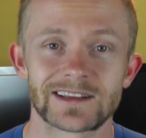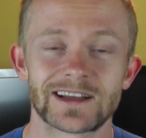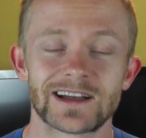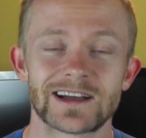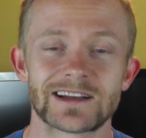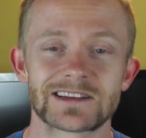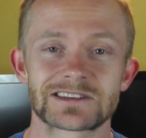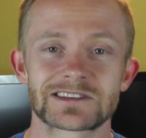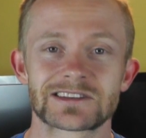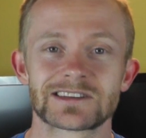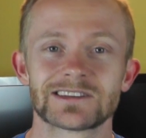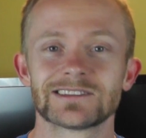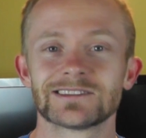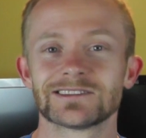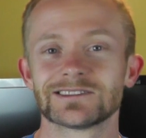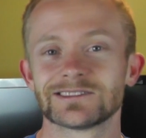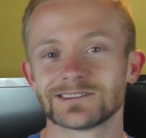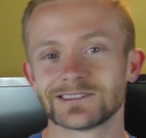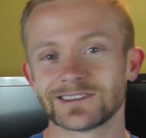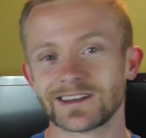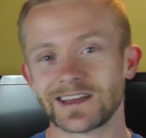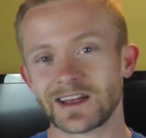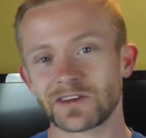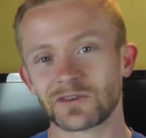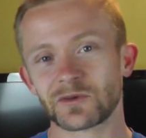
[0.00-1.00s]
Guys,
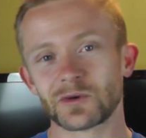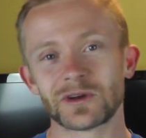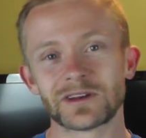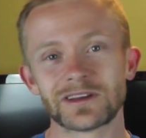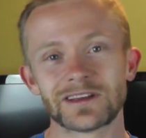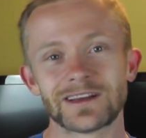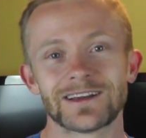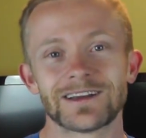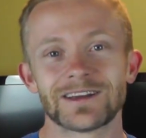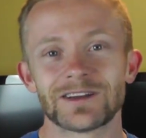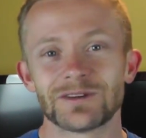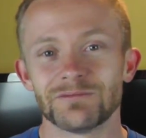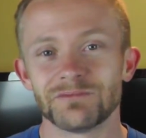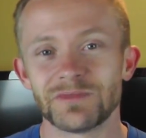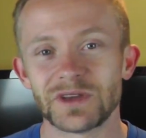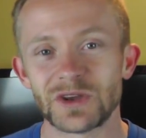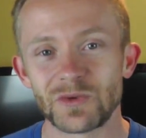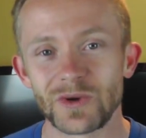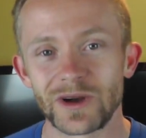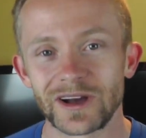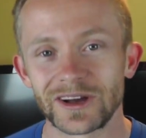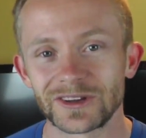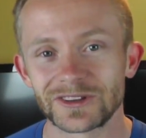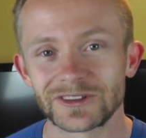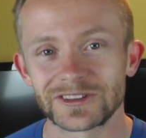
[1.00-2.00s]
everyone, be
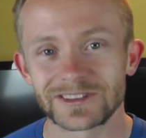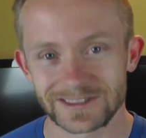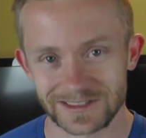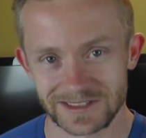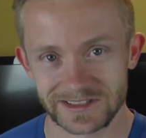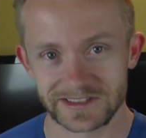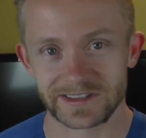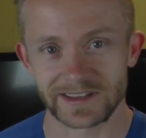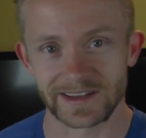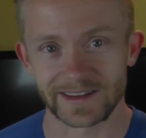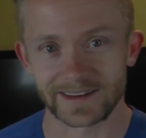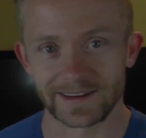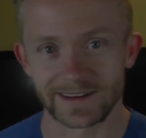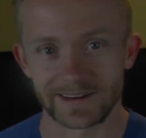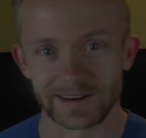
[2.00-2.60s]
well, take